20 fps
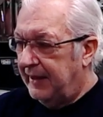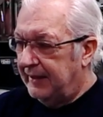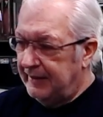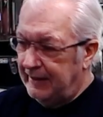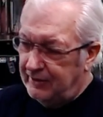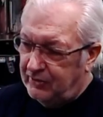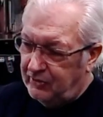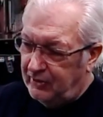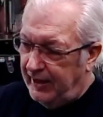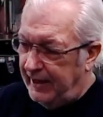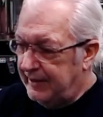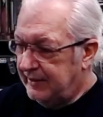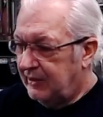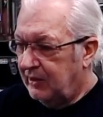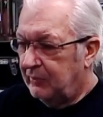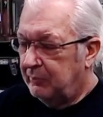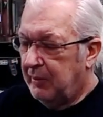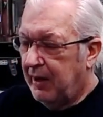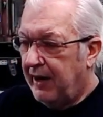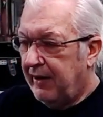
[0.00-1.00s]
they slide
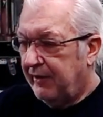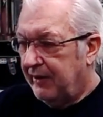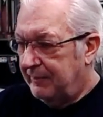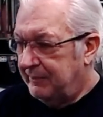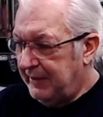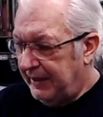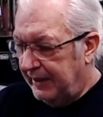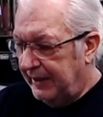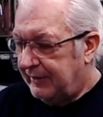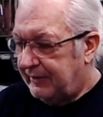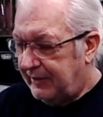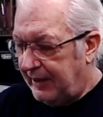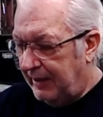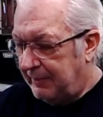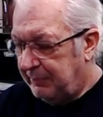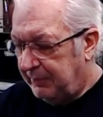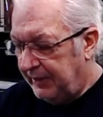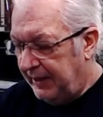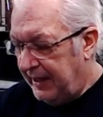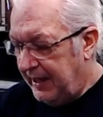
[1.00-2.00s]
this bar in, but it's
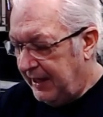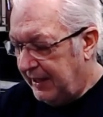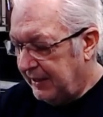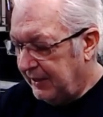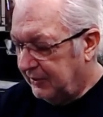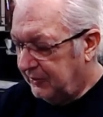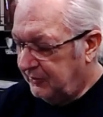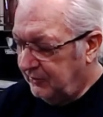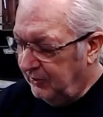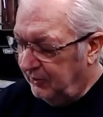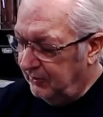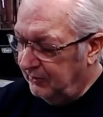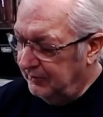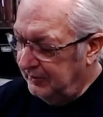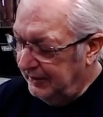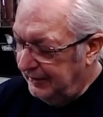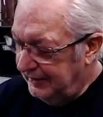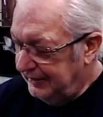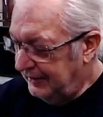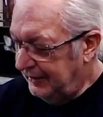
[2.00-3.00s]
got play in it,
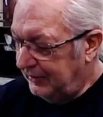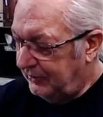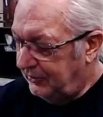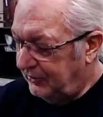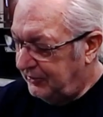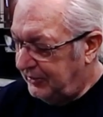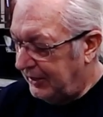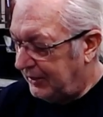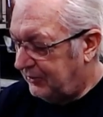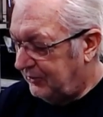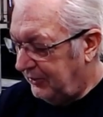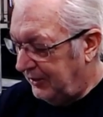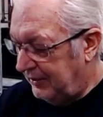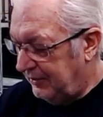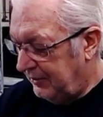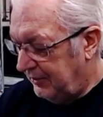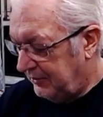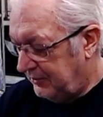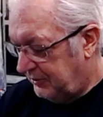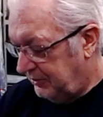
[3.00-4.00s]
so this sticks in
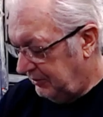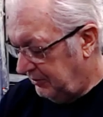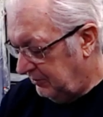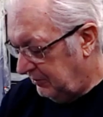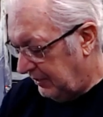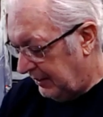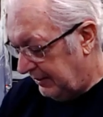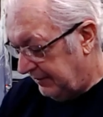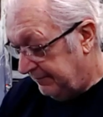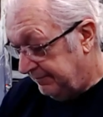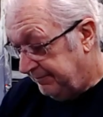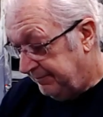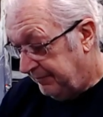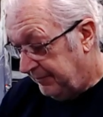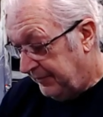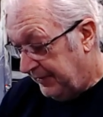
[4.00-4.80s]
there to